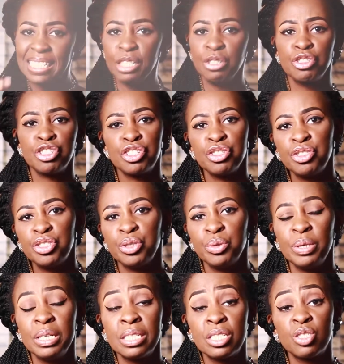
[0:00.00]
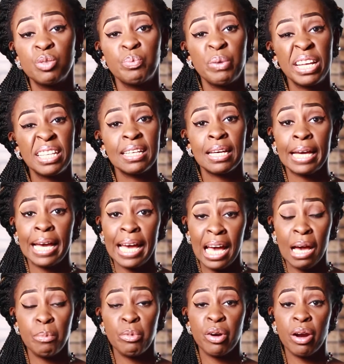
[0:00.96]
thing you should do is to bring the
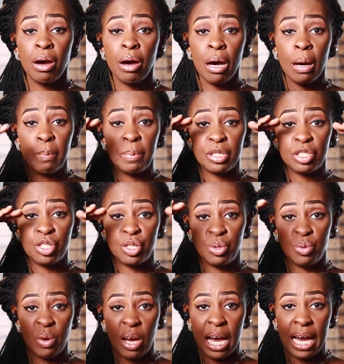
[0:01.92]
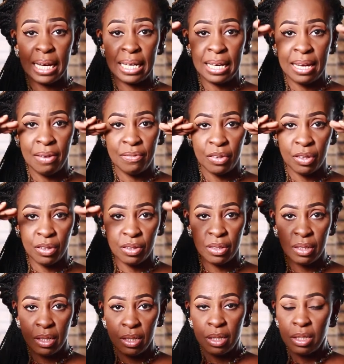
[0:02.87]
camera up to eye level.
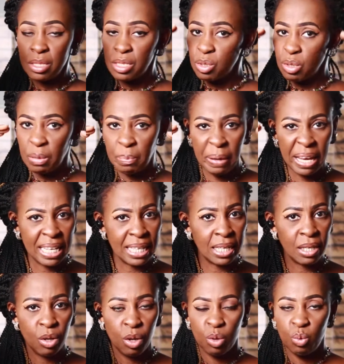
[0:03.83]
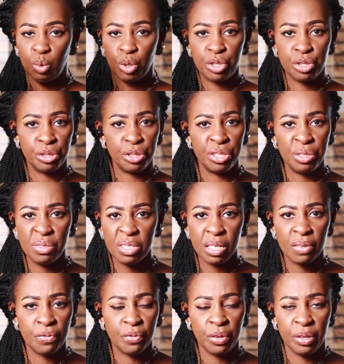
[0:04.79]
So depending on what you're
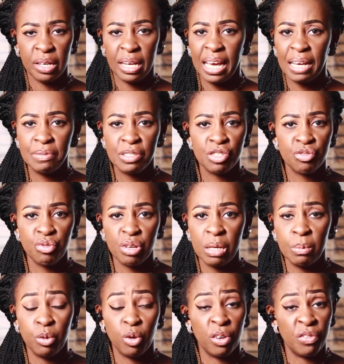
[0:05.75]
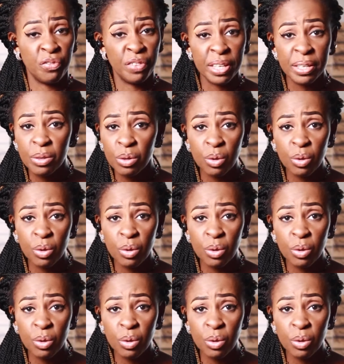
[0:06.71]
using for your live stream or video